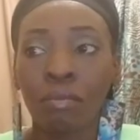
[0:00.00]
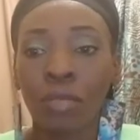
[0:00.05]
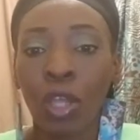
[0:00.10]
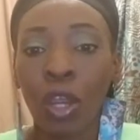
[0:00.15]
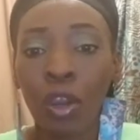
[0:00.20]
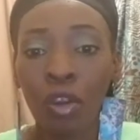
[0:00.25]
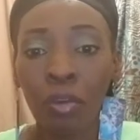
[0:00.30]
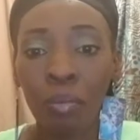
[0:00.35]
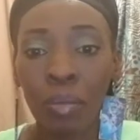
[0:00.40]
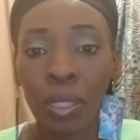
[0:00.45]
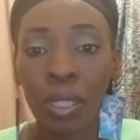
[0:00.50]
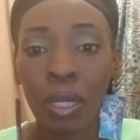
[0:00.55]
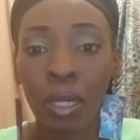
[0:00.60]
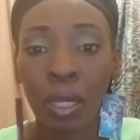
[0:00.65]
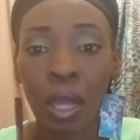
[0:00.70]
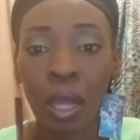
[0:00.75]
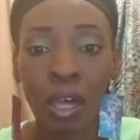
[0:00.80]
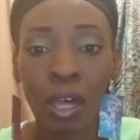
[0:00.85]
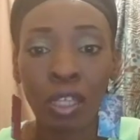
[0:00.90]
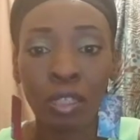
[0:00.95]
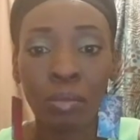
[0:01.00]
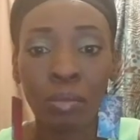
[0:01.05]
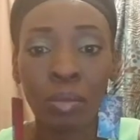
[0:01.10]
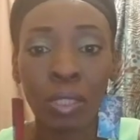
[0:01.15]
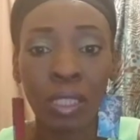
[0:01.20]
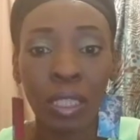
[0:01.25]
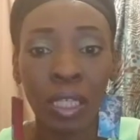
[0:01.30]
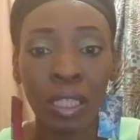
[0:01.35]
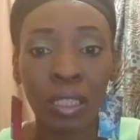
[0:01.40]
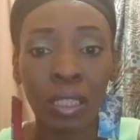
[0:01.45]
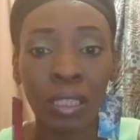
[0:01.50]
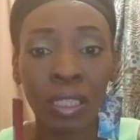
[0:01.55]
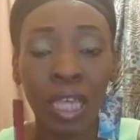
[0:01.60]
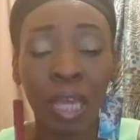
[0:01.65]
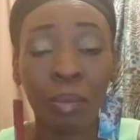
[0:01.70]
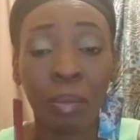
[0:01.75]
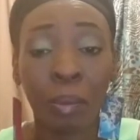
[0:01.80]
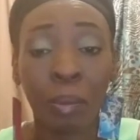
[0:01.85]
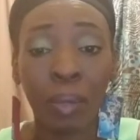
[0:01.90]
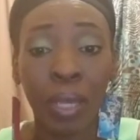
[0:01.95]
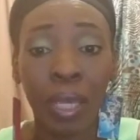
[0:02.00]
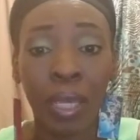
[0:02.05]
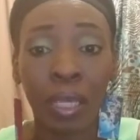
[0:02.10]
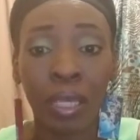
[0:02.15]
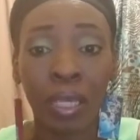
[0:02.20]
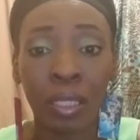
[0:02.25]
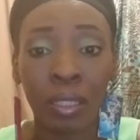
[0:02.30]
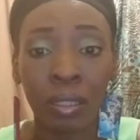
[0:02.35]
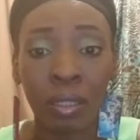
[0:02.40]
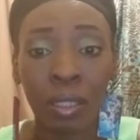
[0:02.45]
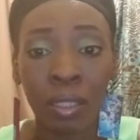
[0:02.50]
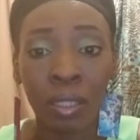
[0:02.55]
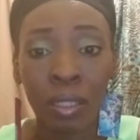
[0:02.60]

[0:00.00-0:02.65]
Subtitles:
hurt me or caused me any type of pain,